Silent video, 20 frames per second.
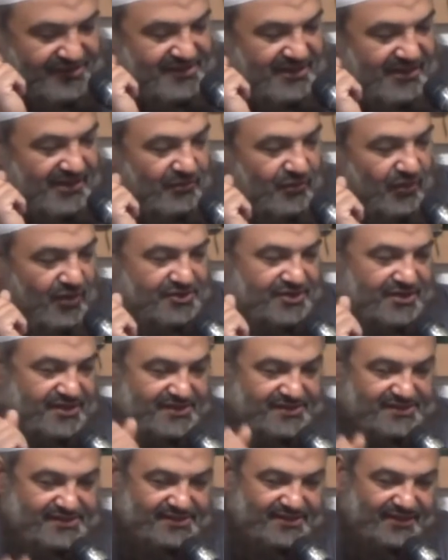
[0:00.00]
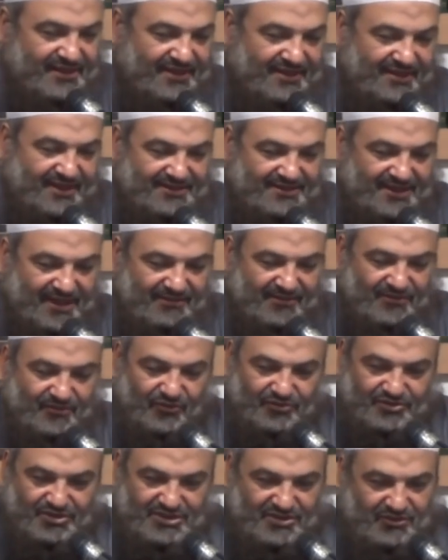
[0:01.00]
fixing the watches, at that time the
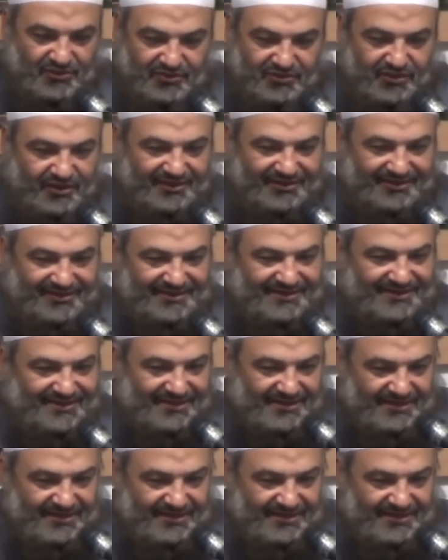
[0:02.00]
watches, they were not